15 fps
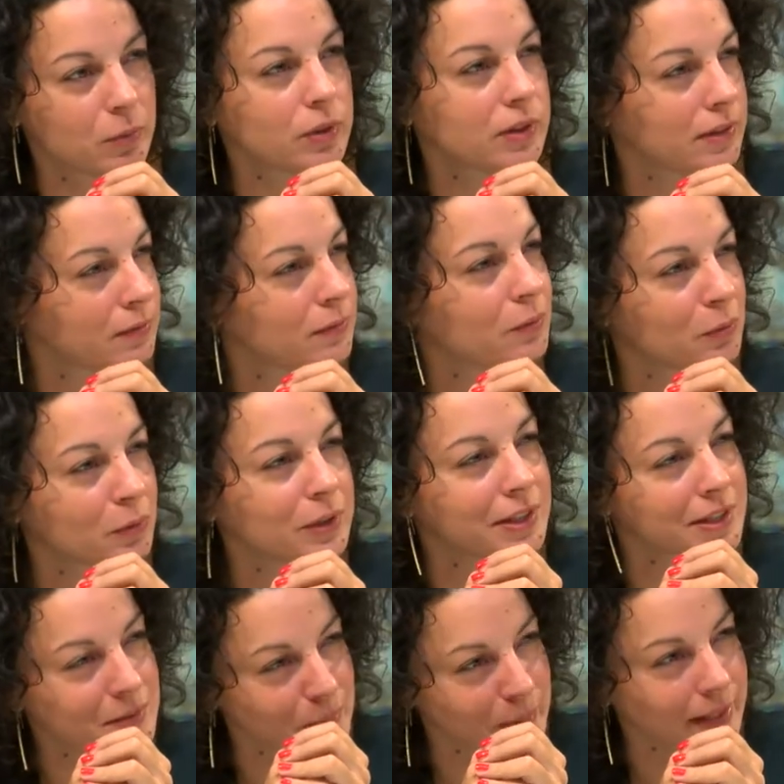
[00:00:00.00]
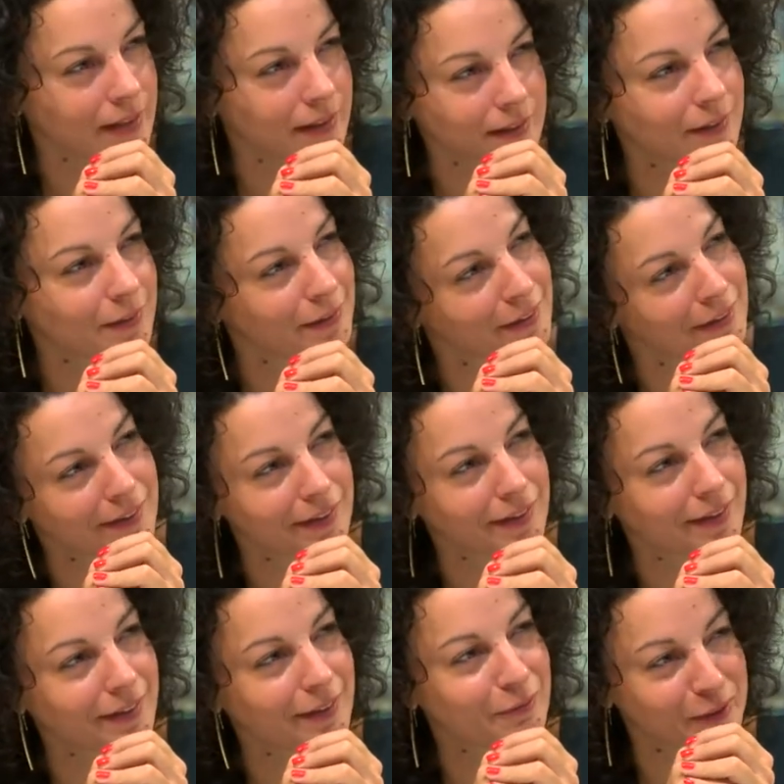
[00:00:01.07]
What has been,
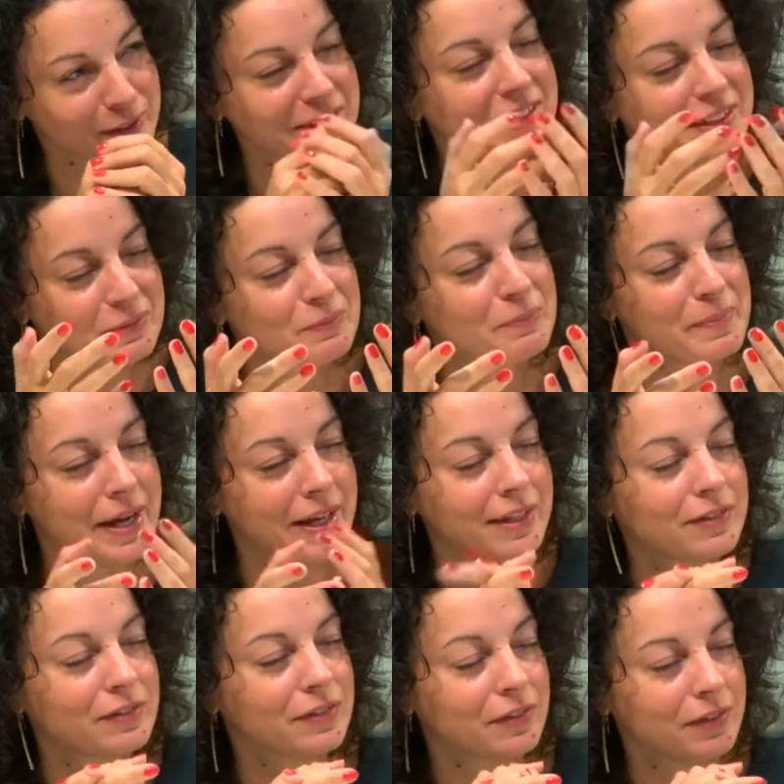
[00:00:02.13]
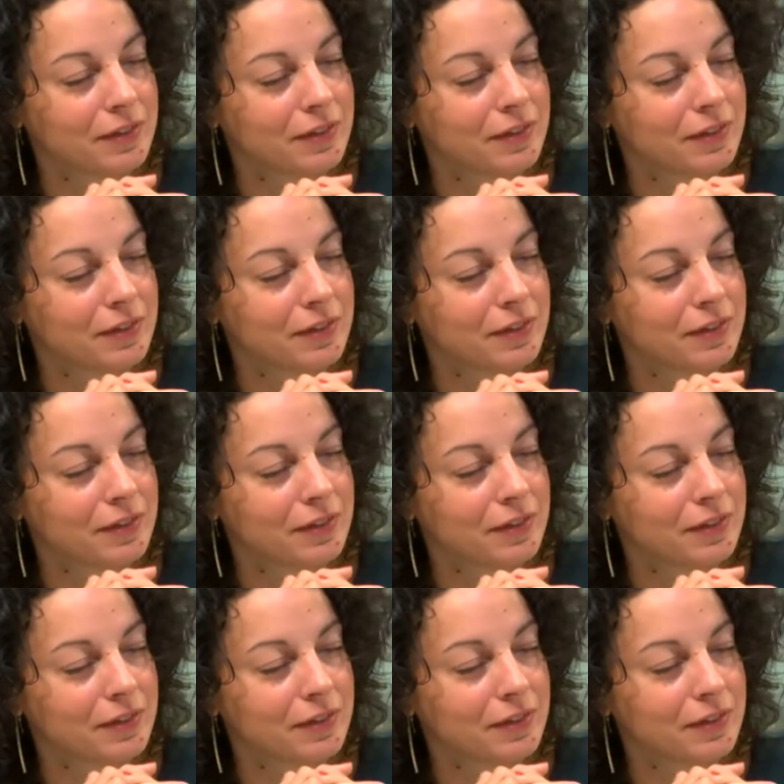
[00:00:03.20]
what did it meant?